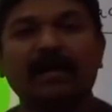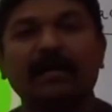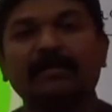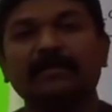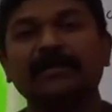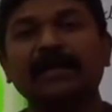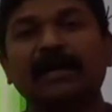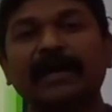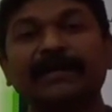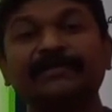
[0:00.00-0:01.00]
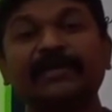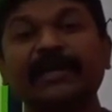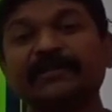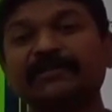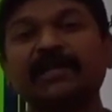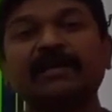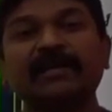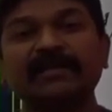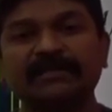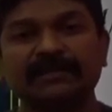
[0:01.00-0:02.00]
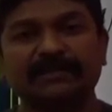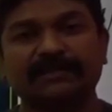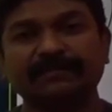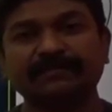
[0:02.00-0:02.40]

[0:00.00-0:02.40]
the educational research,